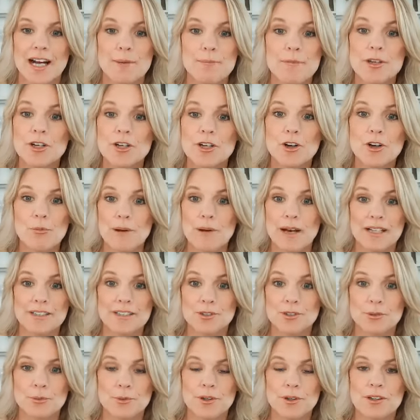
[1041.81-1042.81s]
i'm going to go back
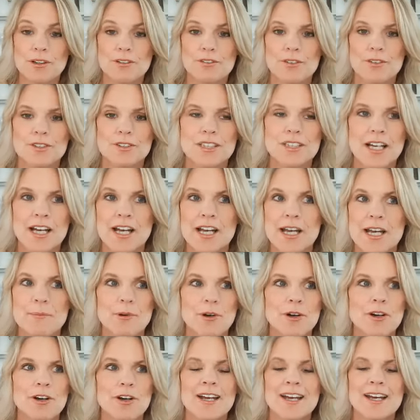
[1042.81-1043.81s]
to work full time
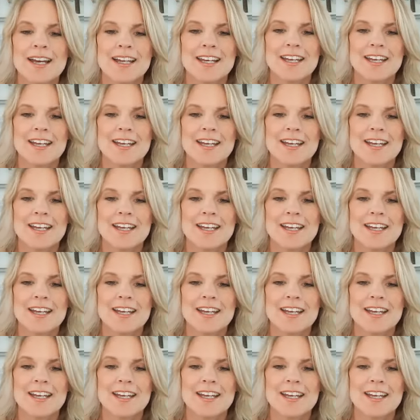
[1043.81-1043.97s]
or